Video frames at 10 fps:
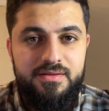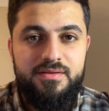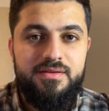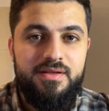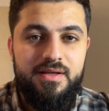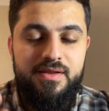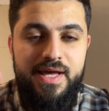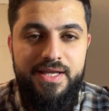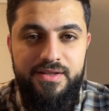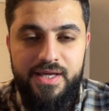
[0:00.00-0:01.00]

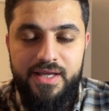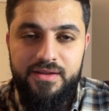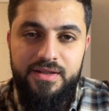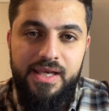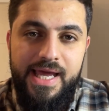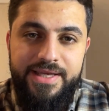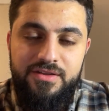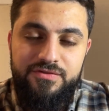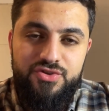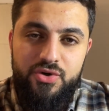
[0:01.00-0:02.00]
the light
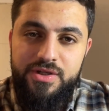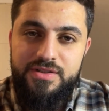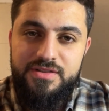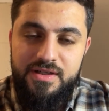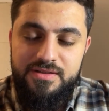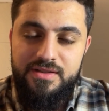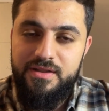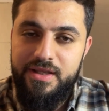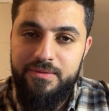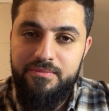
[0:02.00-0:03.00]
of joy starts to
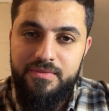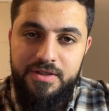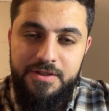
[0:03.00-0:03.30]
dim?